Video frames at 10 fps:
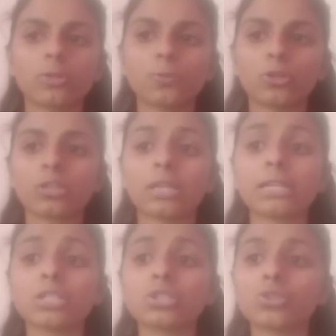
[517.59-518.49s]
product
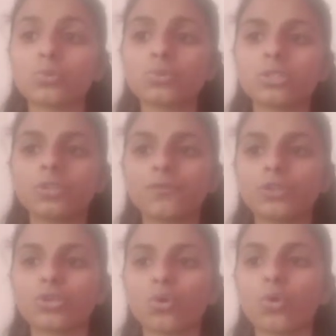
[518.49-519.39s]
that is used in
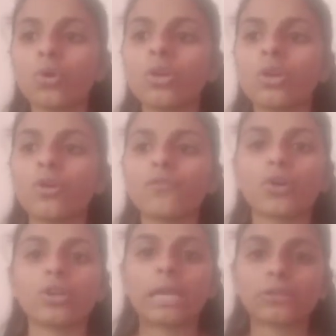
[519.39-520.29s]
vitro
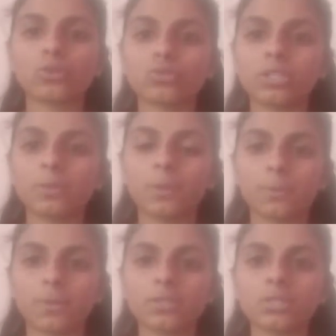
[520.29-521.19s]
for diagnostic
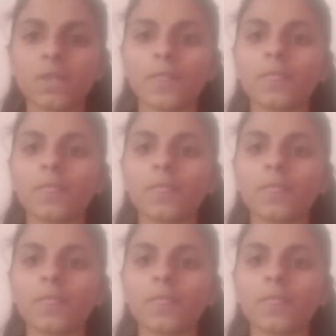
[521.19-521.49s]
purpose.